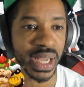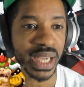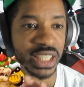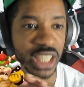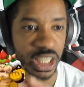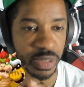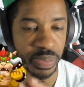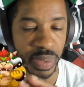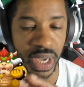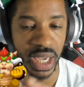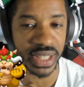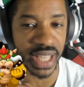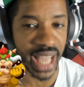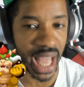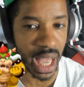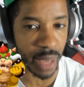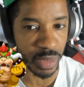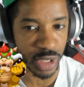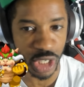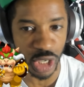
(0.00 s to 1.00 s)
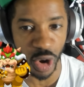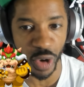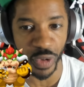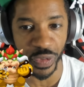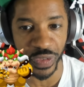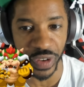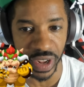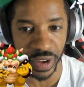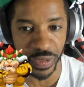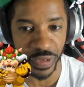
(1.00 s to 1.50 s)
just because the game is so
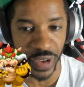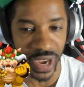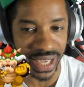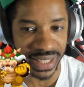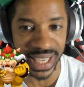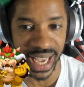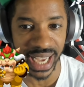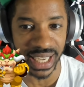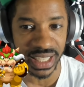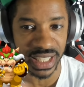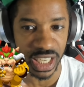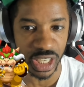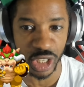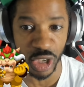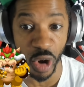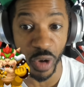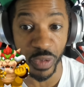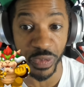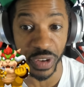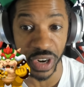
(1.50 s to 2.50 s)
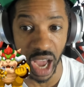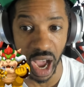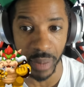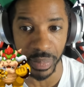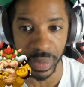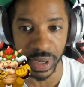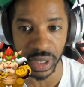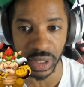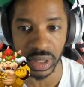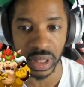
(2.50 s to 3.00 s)
fantastic, so
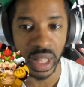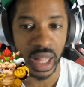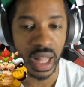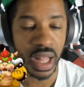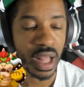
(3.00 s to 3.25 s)
phenomenal.